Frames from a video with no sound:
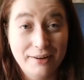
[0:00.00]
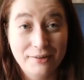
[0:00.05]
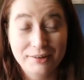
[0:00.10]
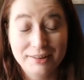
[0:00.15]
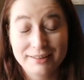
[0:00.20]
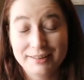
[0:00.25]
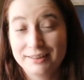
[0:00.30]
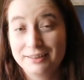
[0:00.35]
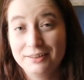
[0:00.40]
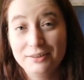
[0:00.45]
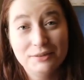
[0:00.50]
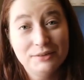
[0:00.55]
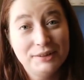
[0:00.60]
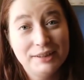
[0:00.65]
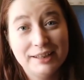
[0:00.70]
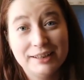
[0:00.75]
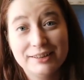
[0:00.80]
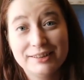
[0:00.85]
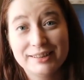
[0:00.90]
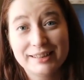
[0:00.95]
now it's New
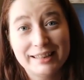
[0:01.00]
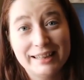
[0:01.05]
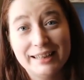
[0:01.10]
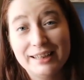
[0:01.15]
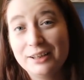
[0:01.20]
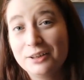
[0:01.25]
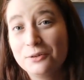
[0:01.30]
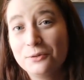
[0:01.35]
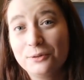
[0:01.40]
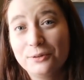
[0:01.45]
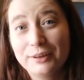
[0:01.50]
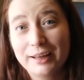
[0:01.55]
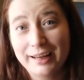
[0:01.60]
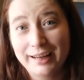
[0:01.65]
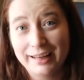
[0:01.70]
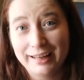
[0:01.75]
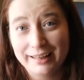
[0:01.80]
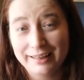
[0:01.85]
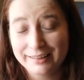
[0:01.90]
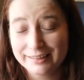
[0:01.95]
Year's Eve,
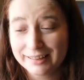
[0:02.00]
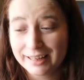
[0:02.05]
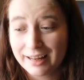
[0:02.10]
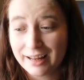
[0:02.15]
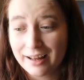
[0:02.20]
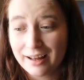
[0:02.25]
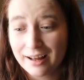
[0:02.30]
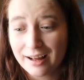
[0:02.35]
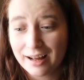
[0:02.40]
and